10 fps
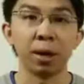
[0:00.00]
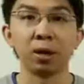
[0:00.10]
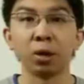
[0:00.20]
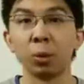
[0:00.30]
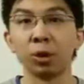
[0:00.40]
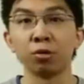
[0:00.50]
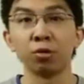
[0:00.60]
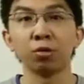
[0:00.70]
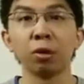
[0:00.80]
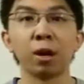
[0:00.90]
panel with
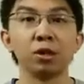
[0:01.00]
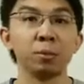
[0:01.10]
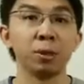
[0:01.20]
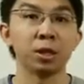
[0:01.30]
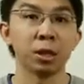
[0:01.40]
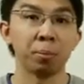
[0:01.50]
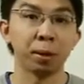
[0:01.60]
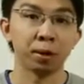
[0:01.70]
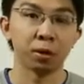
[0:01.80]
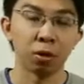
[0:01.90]
true RGB
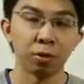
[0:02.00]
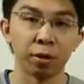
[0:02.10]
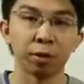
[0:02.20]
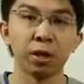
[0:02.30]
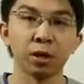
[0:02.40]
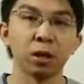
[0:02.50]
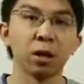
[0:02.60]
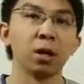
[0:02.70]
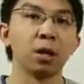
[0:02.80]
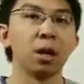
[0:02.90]
subpixel
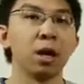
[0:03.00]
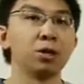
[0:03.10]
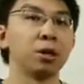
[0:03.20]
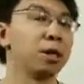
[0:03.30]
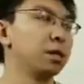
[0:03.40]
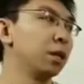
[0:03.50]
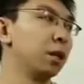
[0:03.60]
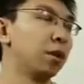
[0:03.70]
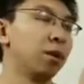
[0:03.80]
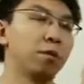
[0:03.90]
configuration, as you can
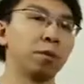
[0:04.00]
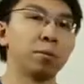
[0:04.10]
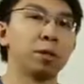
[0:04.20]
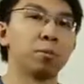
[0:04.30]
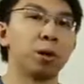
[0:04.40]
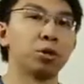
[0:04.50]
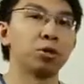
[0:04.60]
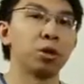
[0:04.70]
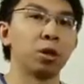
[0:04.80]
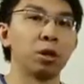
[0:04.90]
see from this
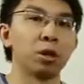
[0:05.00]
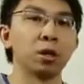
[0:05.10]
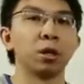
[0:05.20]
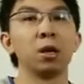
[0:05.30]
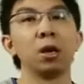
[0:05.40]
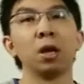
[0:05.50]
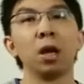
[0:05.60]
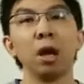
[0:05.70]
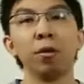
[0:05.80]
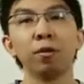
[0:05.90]
macro shot here.
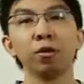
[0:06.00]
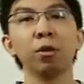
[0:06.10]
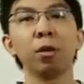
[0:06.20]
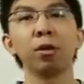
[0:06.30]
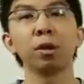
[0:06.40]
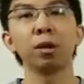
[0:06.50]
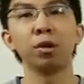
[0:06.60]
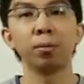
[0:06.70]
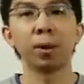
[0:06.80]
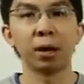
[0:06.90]
If you don't already
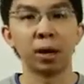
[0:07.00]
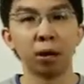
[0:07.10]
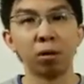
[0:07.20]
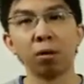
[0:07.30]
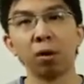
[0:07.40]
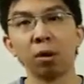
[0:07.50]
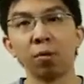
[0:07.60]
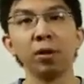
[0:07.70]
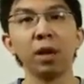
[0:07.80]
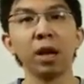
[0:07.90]
know by now,
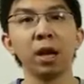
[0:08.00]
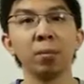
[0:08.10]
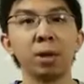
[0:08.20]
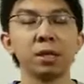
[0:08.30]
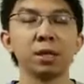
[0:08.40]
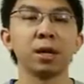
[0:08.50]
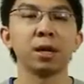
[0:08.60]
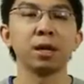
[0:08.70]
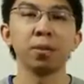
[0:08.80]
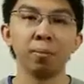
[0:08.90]
VA means
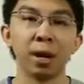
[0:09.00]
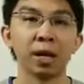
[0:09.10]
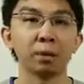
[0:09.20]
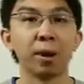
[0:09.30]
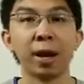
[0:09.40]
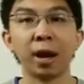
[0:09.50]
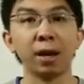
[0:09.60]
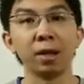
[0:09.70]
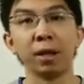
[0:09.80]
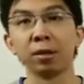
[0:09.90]
deep blacks by
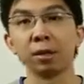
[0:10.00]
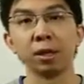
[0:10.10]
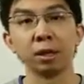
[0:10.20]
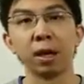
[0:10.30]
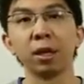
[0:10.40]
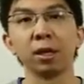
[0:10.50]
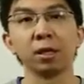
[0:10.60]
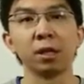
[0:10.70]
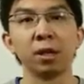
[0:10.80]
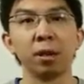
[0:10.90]
LED LCD
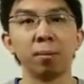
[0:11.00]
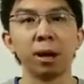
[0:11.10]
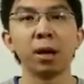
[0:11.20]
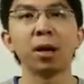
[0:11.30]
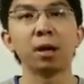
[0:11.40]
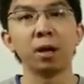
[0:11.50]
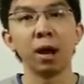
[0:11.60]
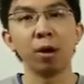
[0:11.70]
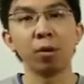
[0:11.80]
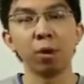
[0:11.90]
standards, but a
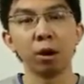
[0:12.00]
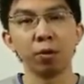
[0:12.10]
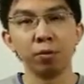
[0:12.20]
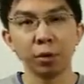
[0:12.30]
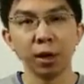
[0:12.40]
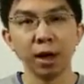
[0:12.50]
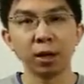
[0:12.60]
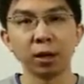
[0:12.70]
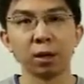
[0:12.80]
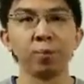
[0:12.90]
narrower viewing
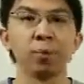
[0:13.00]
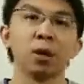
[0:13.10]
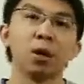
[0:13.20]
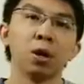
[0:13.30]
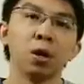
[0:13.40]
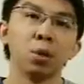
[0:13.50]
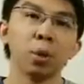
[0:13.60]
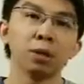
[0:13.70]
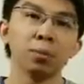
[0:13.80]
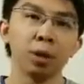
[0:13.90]
angle.
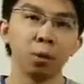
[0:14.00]
Once